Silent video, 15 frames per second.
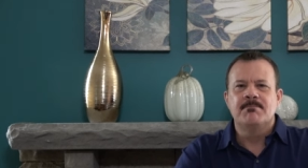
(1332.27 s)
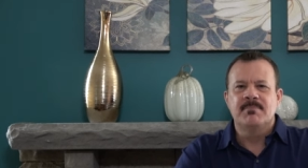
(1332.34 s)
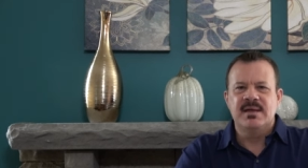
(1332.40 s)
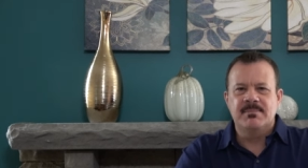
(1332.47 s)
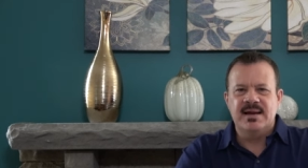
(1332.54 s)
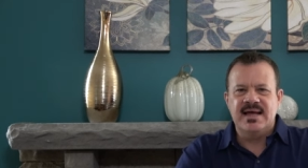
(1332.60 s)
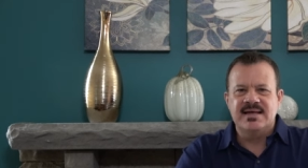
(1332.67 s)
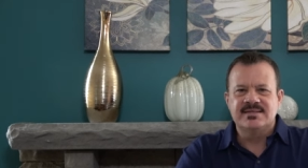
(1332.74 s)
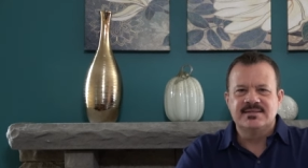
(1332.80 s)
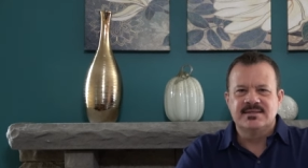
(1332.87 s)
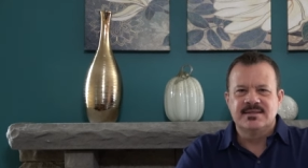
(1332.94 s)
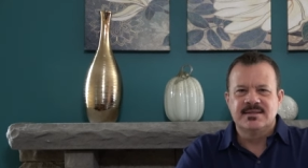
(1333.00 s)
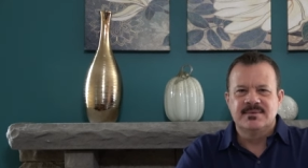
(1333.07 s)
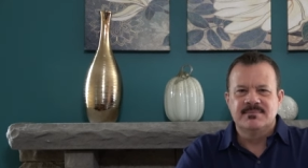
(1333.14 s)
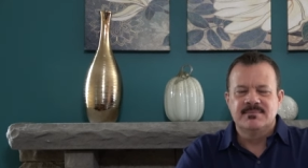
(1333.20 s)
Be
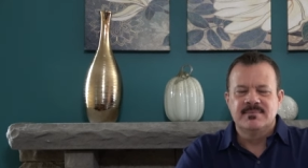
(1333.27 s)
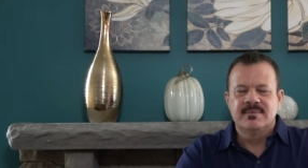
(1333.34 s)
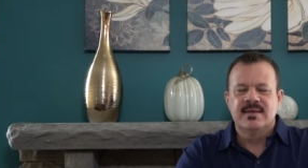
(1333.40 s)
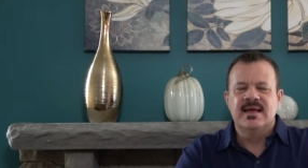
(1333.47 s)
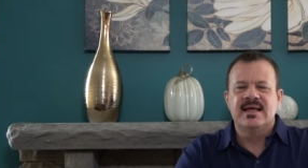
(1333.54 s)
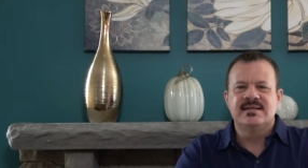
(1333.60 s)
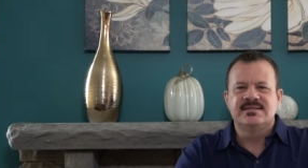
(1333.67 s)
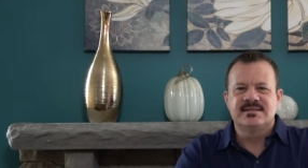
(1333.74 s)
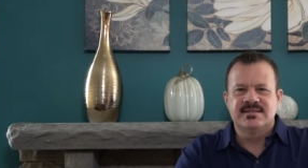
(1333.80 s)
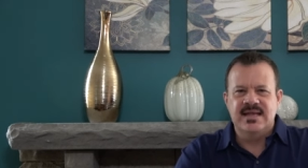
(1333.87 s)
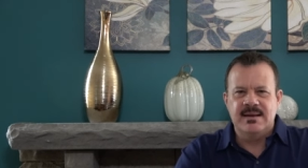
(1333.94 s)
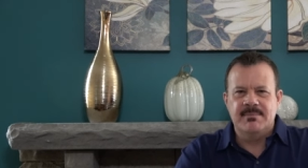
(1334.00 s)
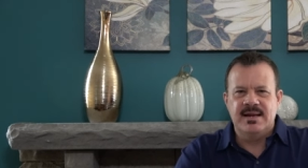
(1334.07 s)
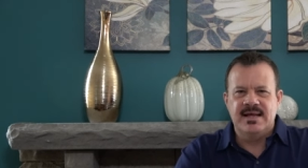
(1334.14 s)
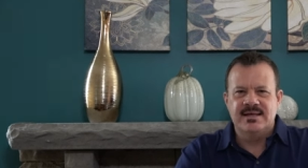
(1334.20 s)
blessed and
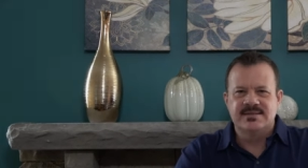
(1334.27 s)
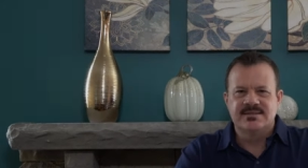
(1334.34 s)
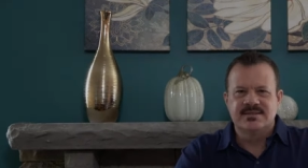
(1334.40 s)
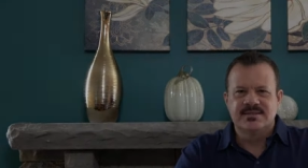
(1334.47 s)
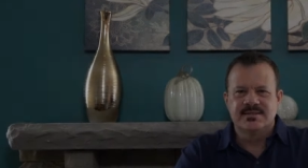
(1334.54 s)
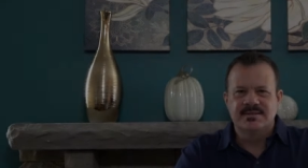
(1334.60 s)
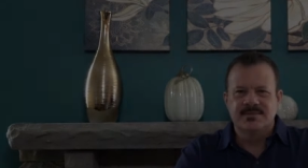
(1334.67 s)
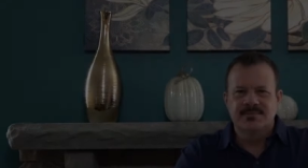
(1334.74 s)
stay blessed.